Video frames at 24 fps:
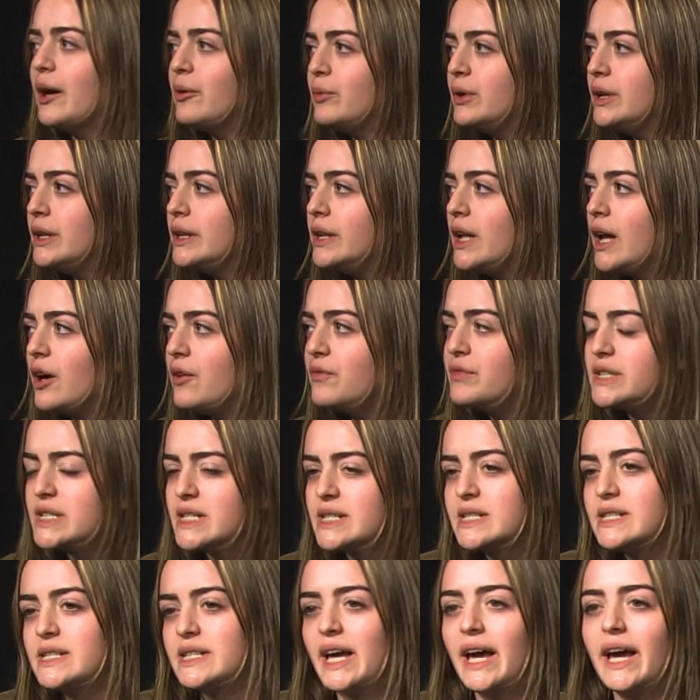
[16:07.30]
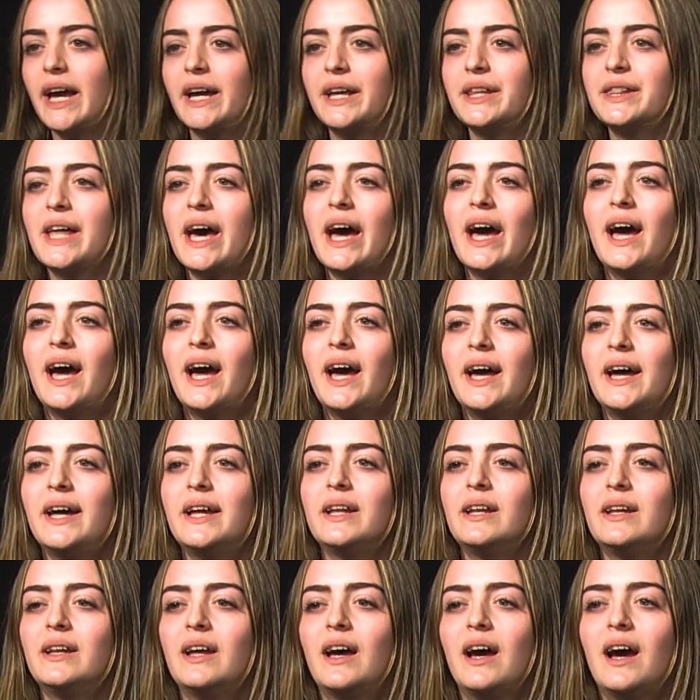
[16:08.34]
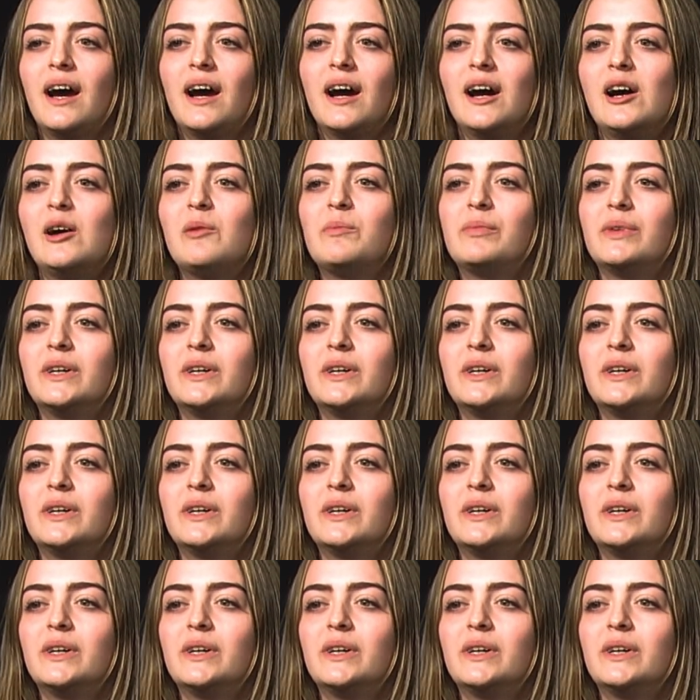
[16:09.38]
would love to say that. Um,